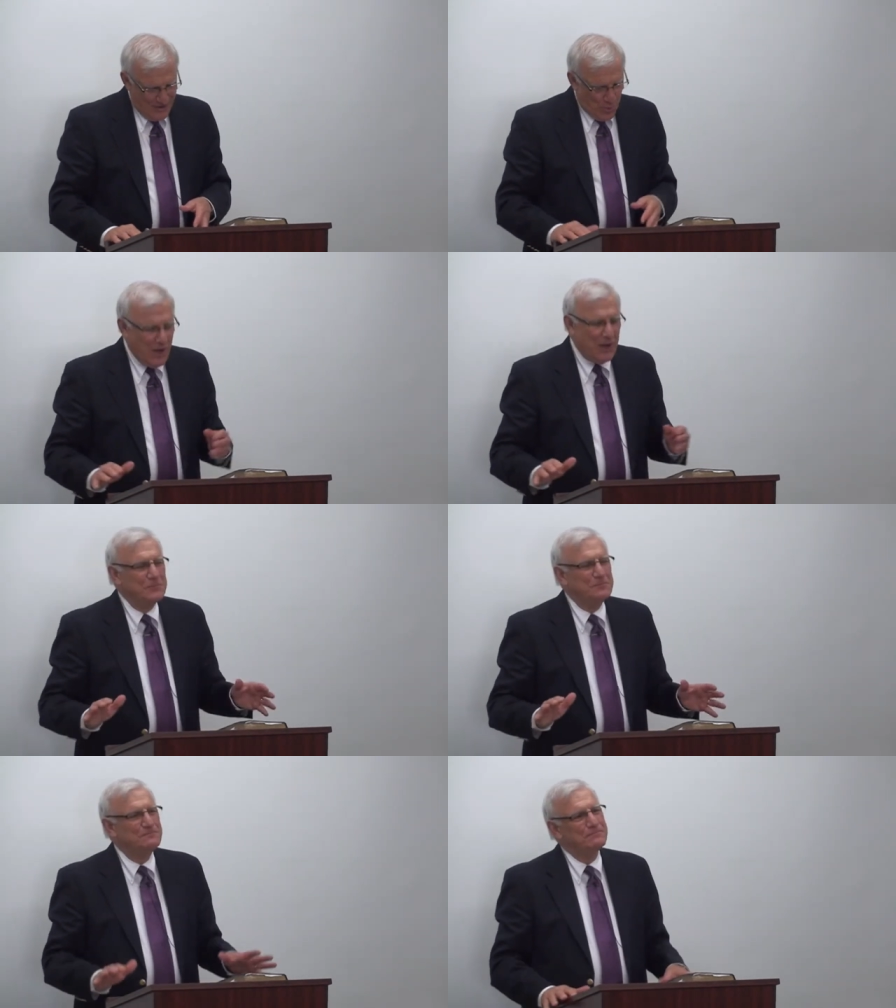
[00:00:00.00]

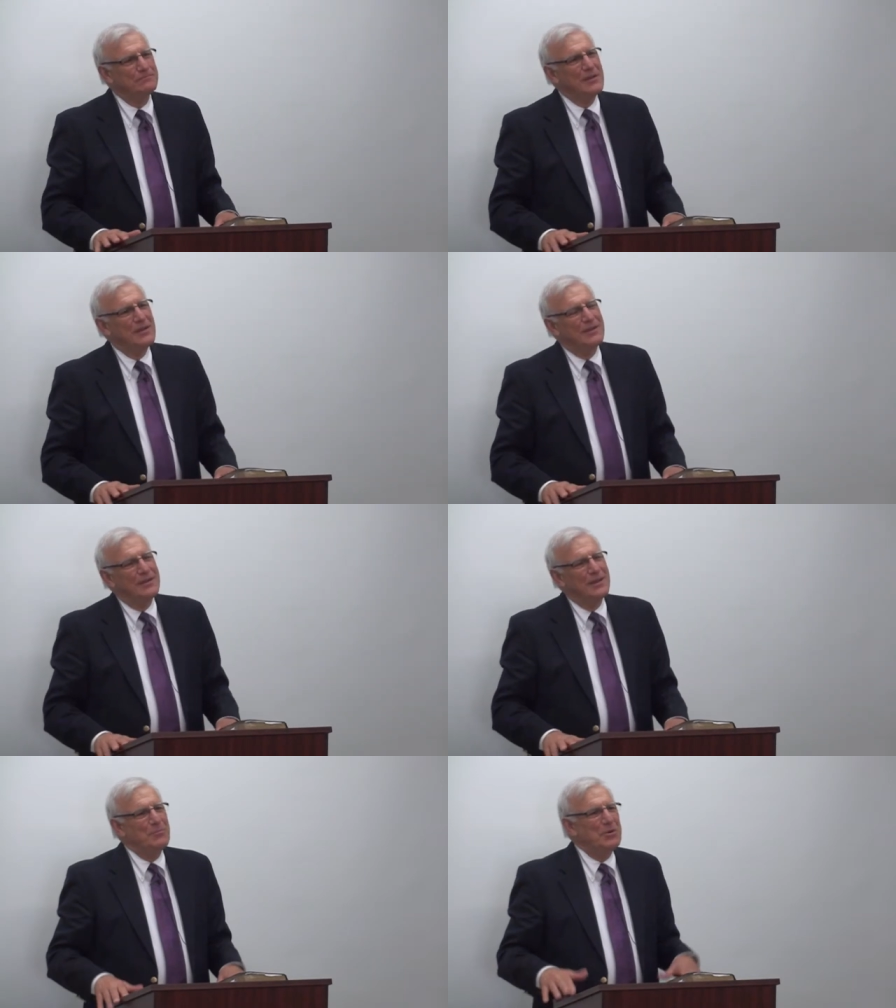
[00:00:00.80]
Well,
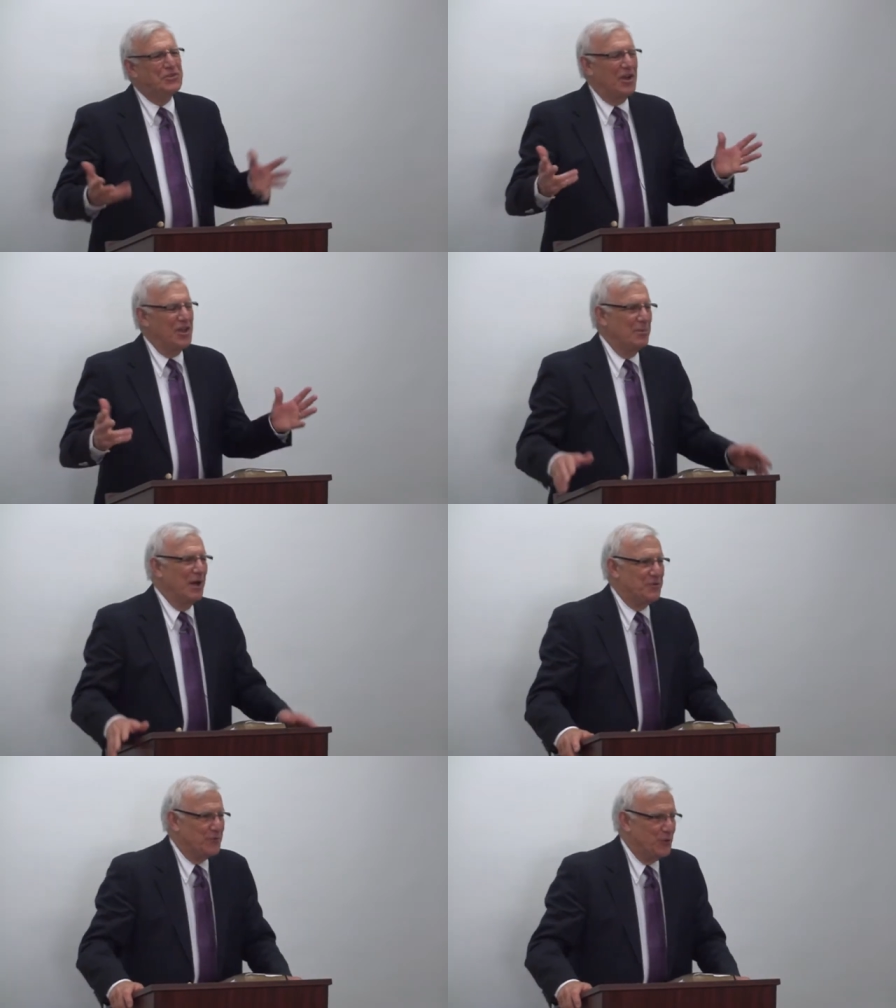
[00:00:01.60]
let me tell you
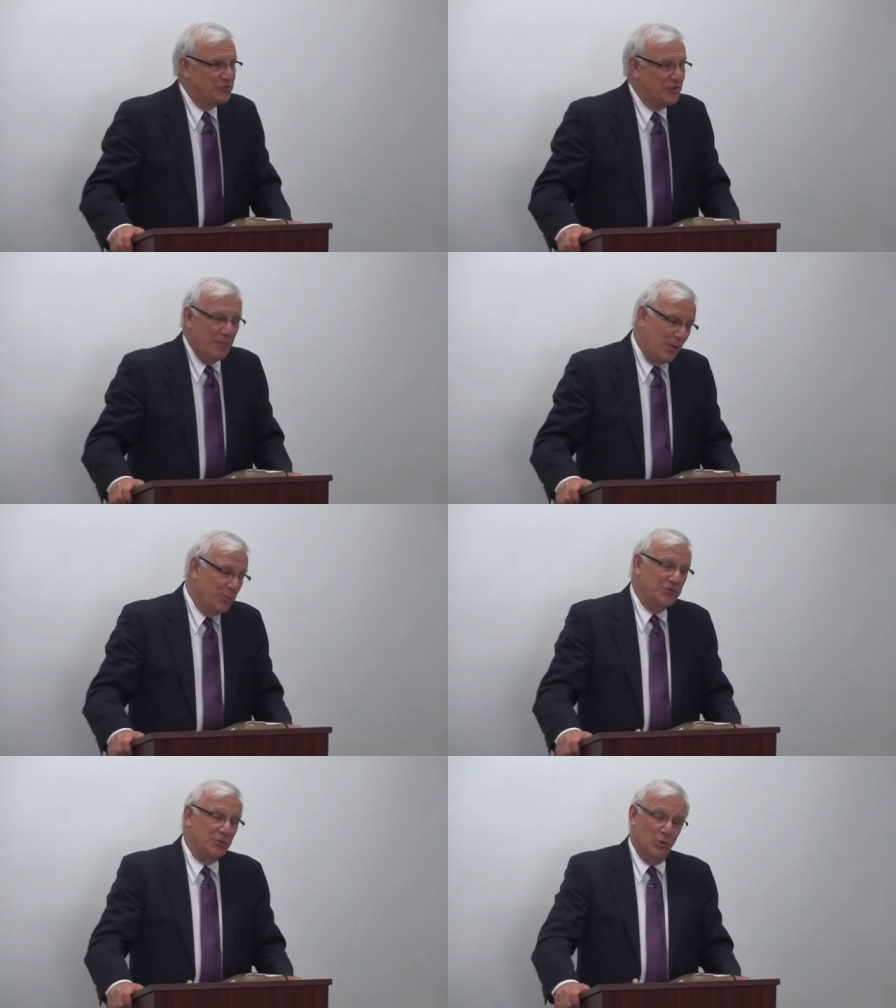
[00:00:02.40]
about the first time I
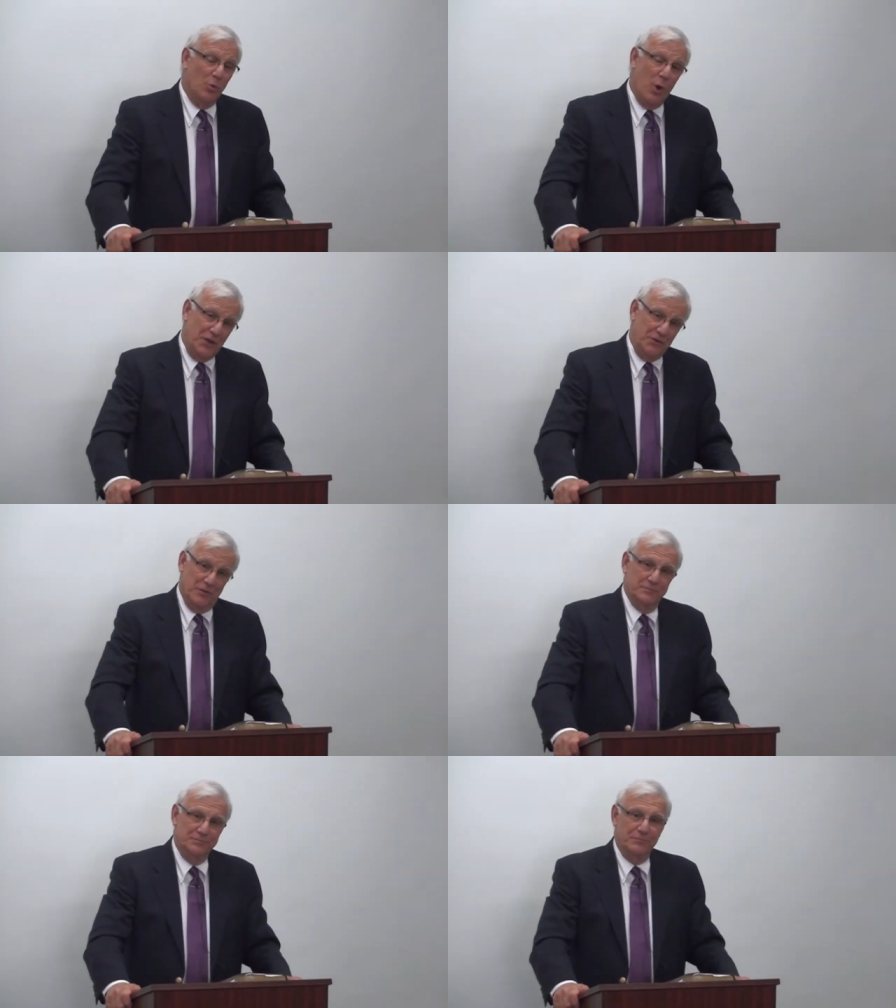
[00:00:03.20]
went to Rwanda.